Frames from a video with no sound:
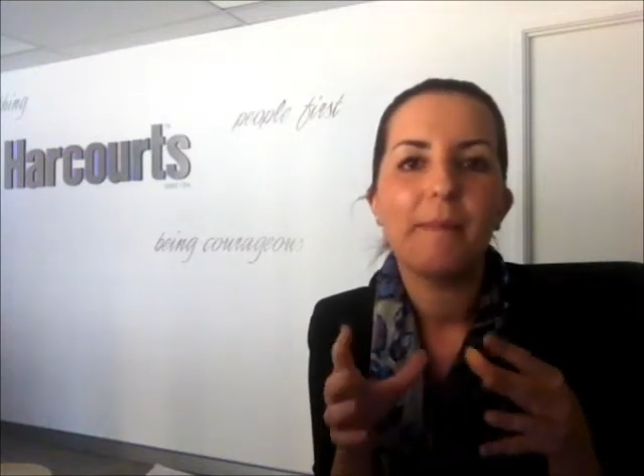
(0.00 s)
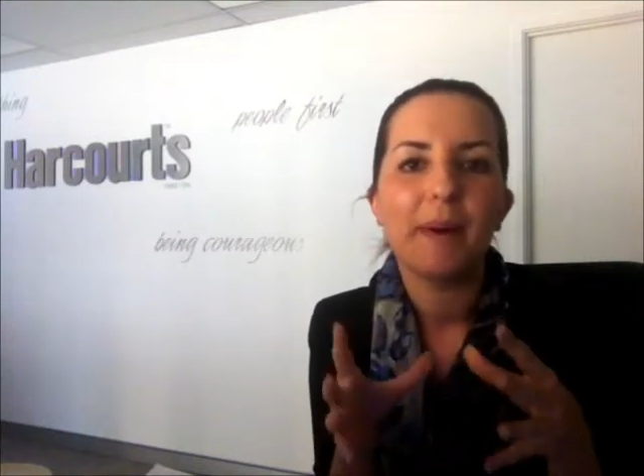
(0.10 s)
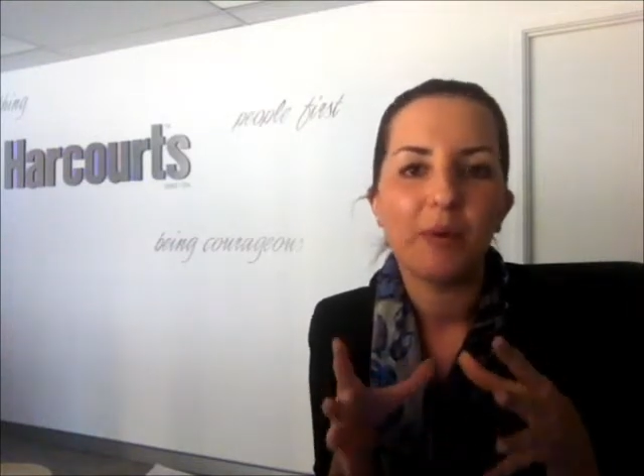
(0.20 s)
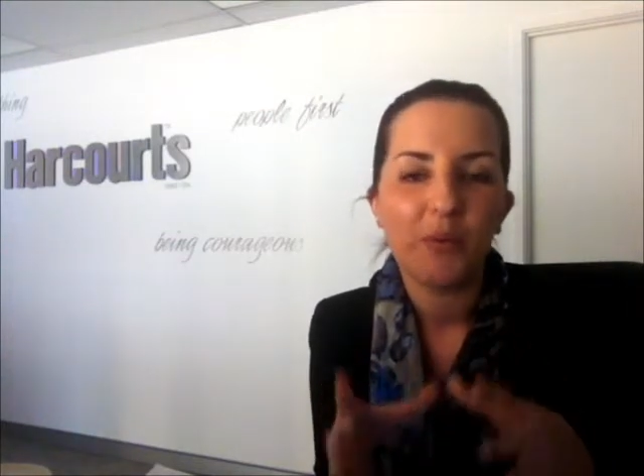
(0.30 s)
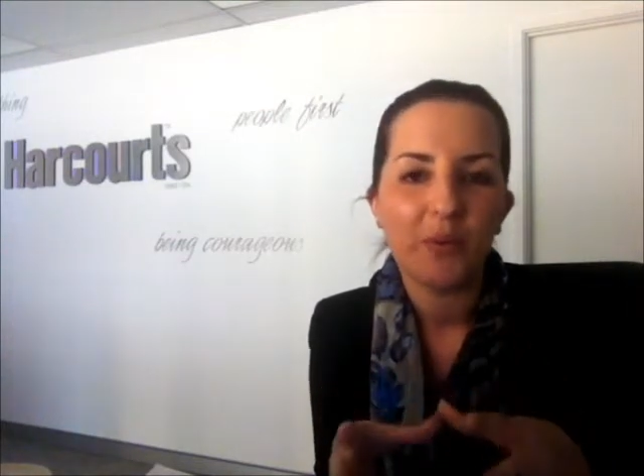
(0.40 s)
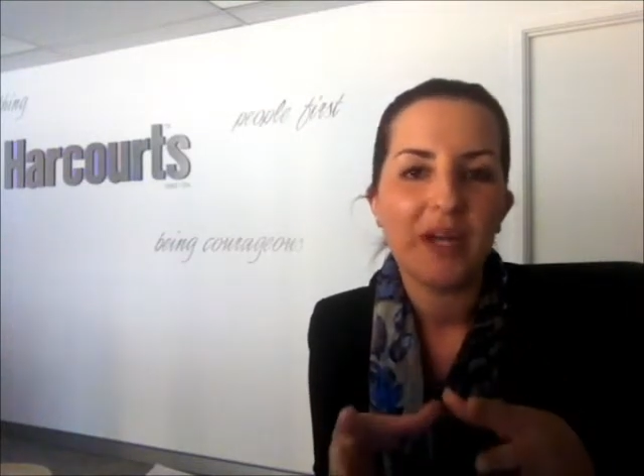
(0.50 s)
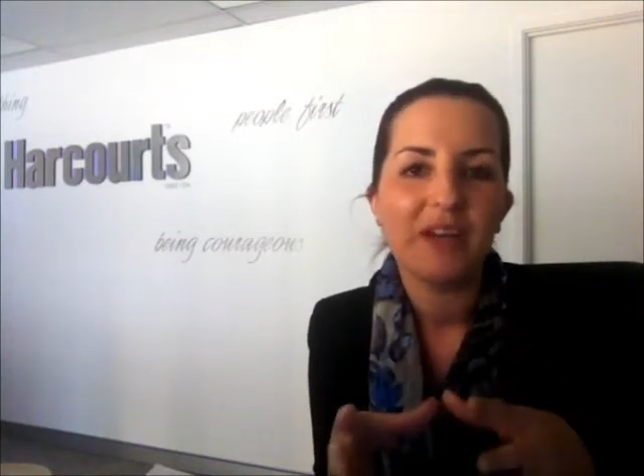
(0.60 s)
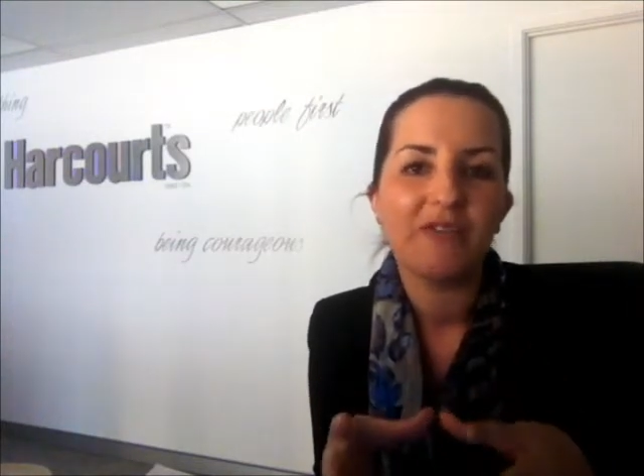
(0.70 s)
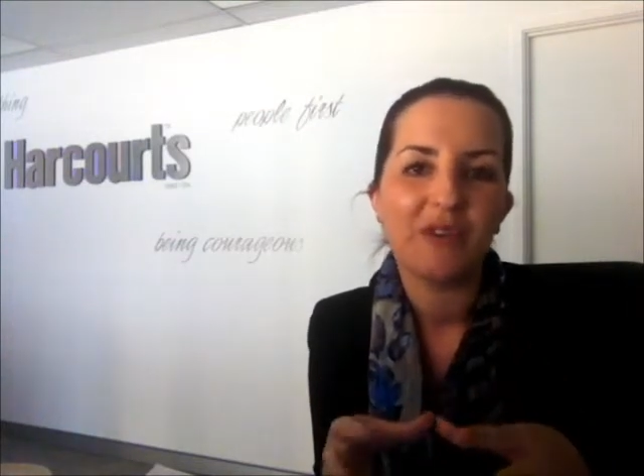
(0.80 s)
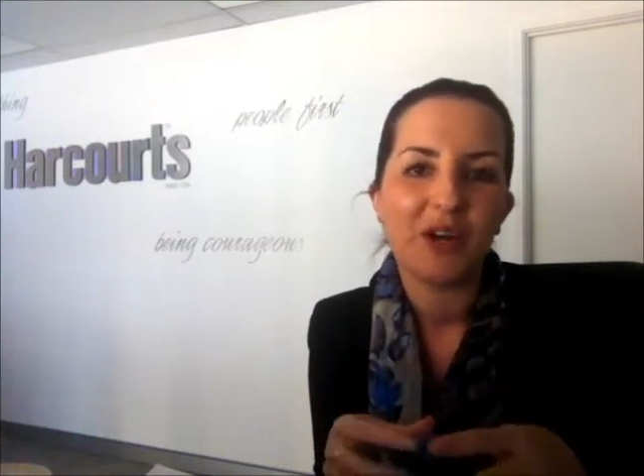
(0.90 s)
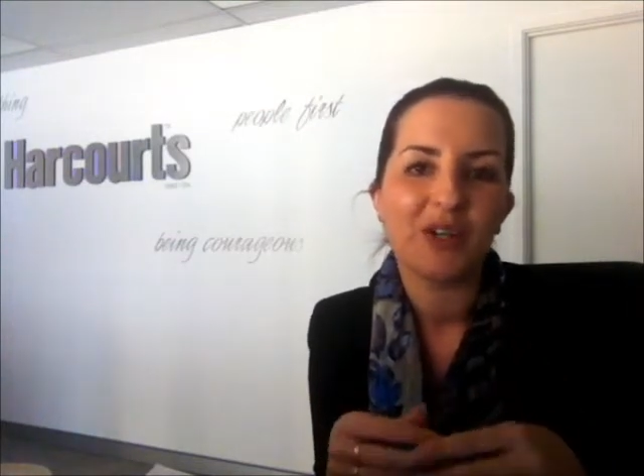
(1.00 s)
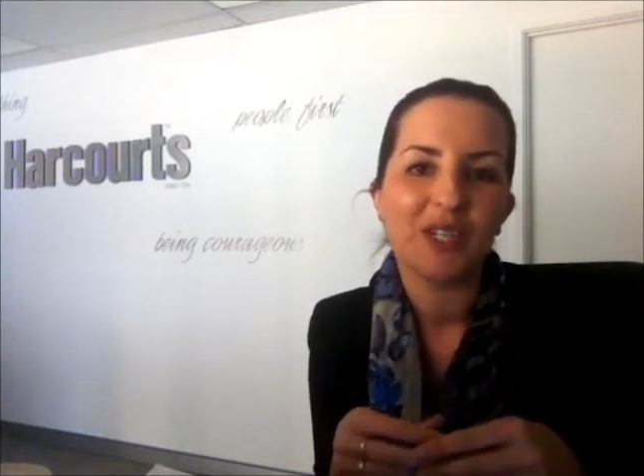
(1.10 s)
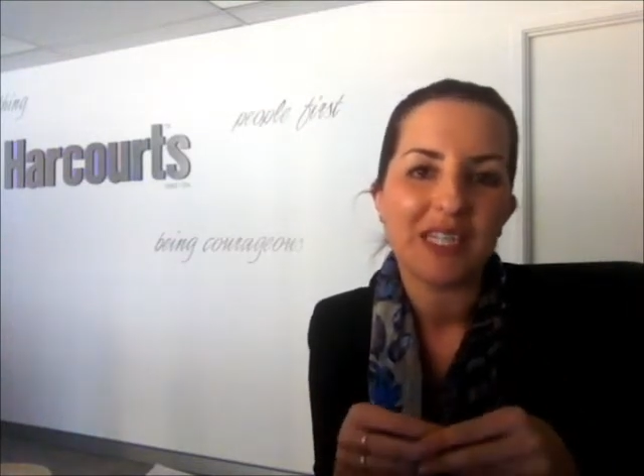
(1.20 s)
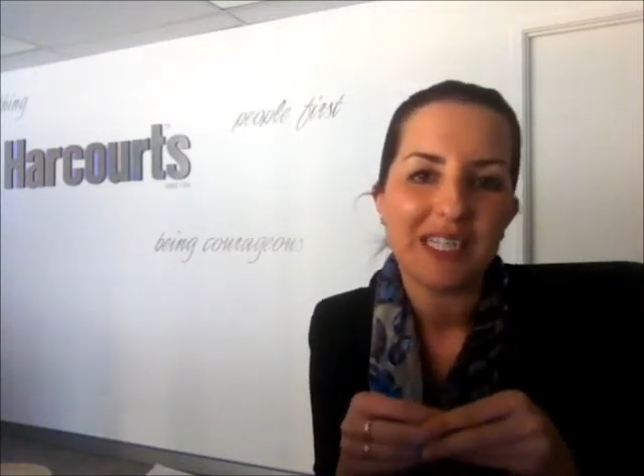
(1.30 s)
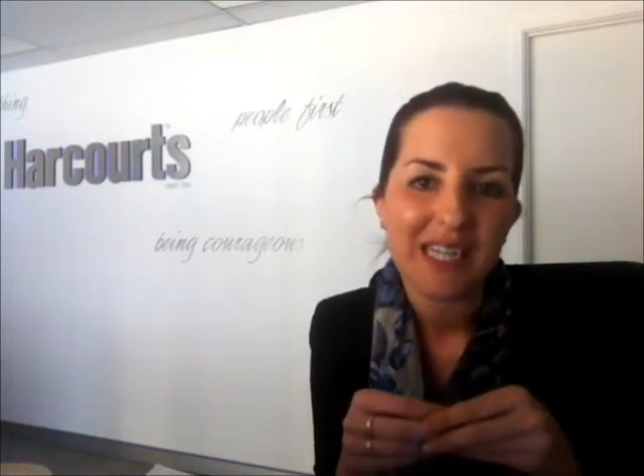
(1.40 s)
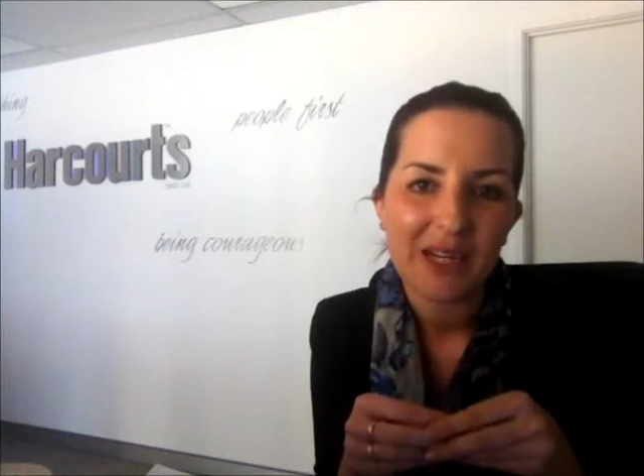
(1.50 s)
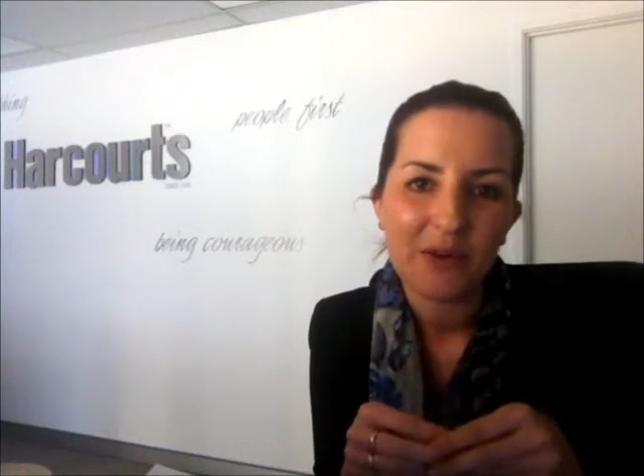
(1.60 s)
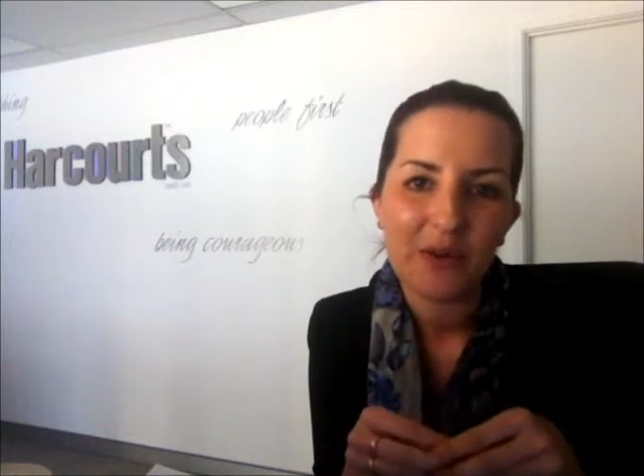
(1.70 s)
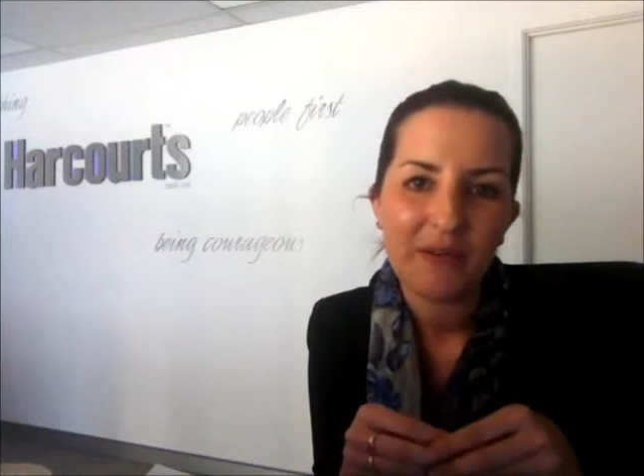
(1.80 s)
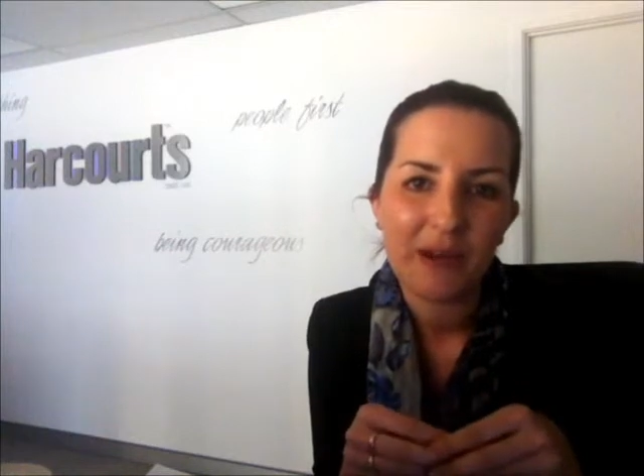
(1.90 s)
but we've noticed that
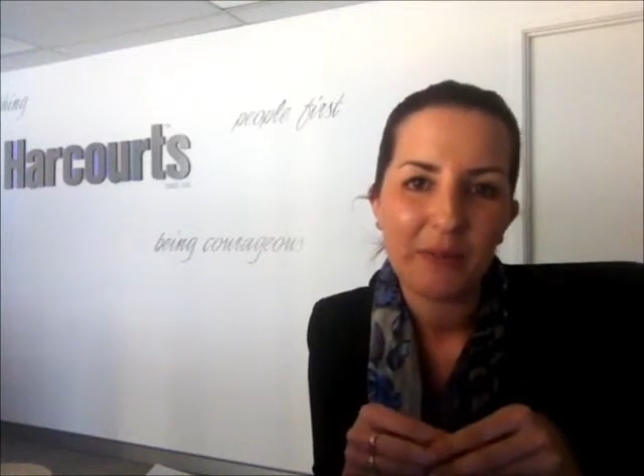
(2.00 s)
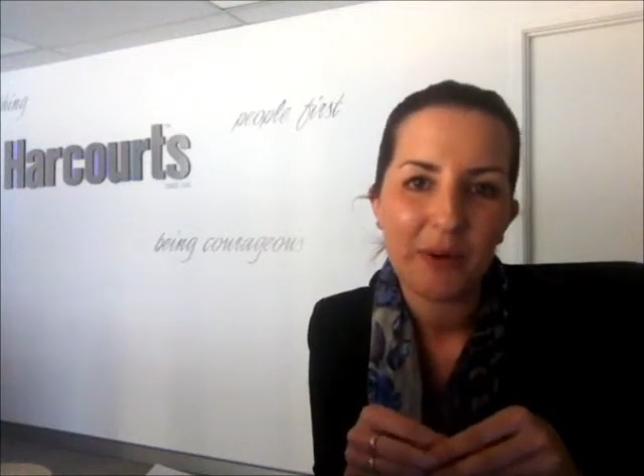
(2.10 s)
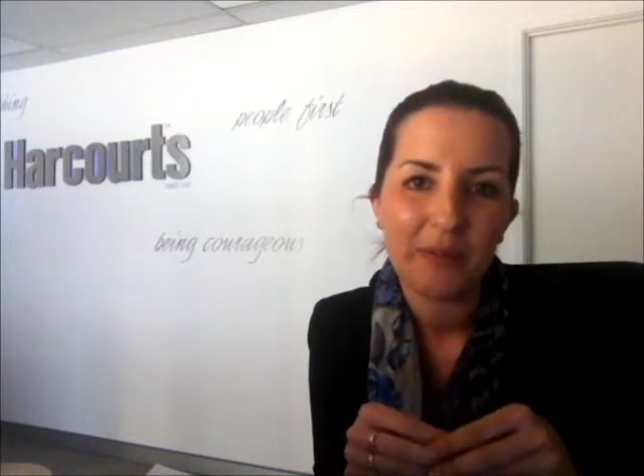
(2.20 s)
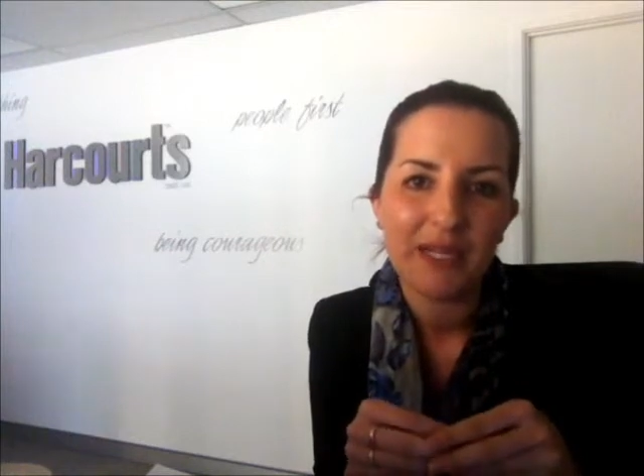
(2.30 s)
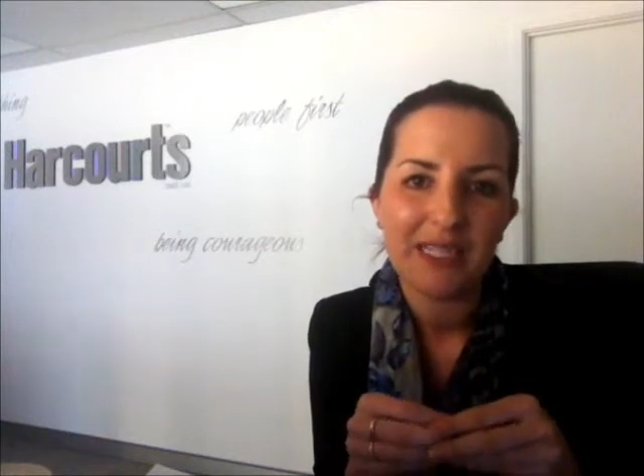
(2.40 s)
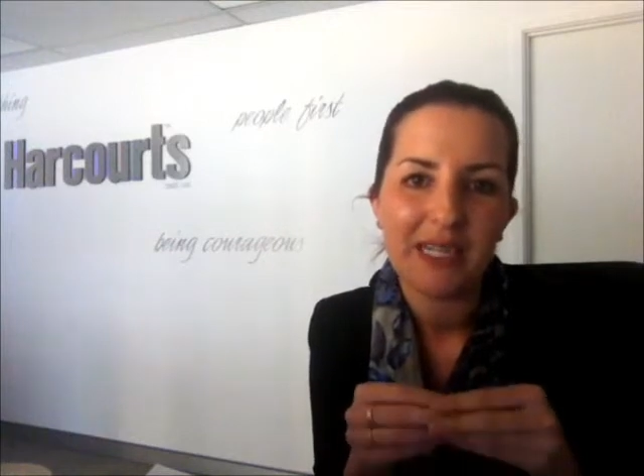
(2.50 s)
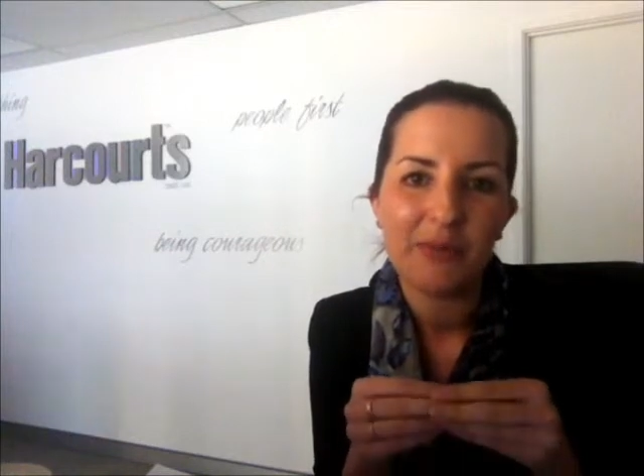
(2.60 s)
all of our properties that